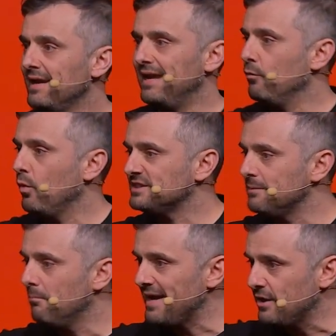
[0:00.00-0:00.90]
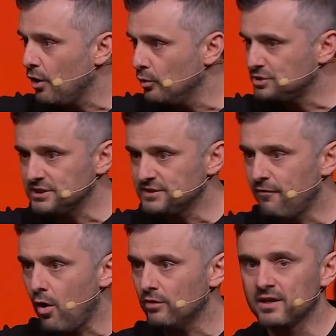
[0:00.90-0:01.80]
It wasn't my coach's
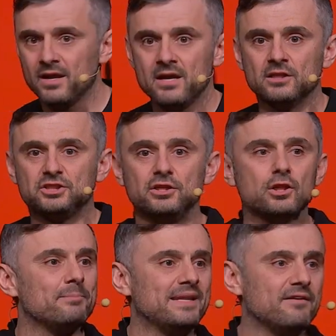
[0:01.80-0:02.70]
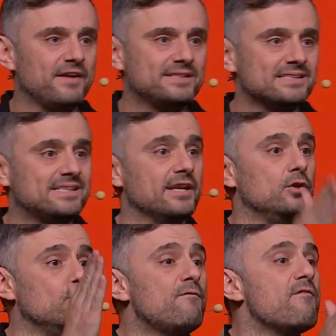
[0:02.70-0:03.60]
fault. She looked me in the face and said,
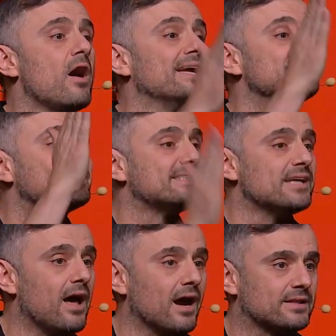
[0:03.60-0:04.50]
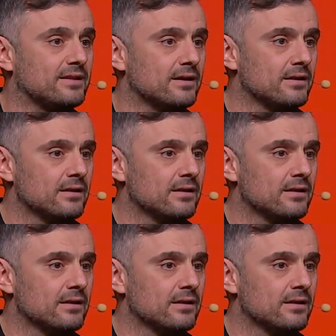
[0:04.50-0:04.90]
You fucking sucked.